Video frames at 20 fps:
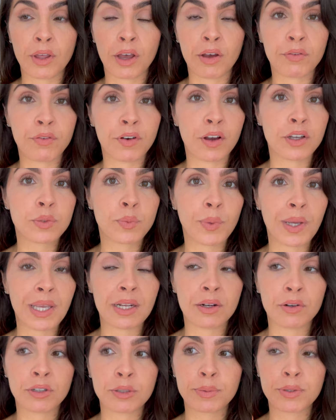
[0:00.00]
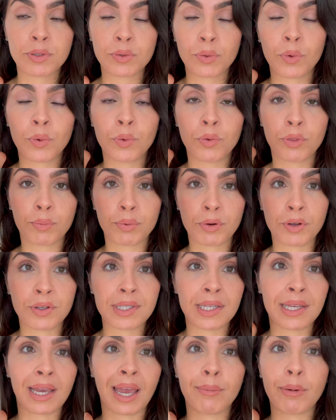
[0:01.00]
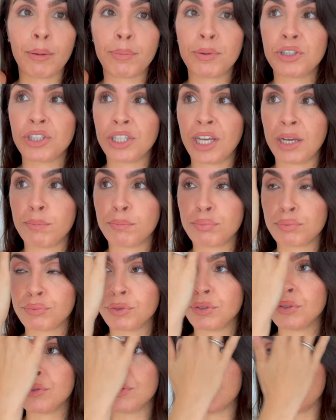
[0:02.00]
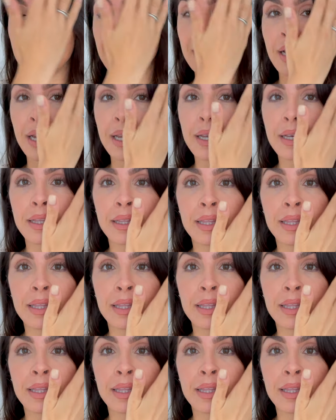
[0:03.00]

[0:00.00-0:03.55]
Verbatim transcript: her first week in hospital all the bruising came up and she had bruising like